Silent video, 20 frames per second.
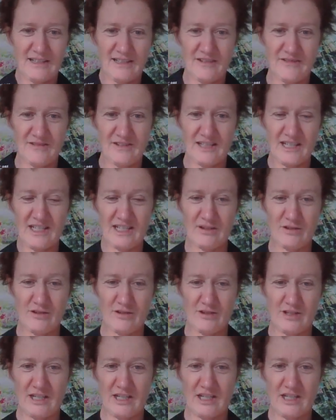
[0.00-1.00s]
I've actually
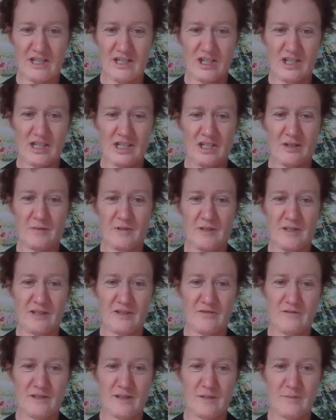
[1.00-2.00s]
already just charged
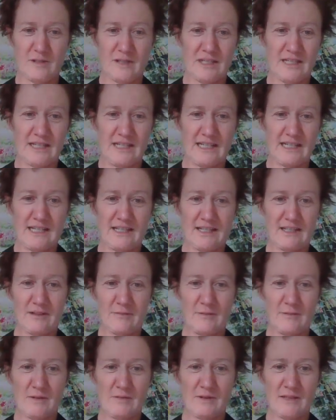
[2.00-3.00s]
myself up today, so
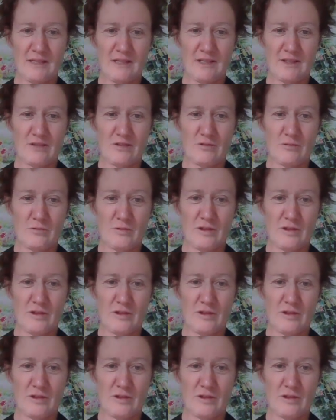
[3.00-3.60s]
maybe that's not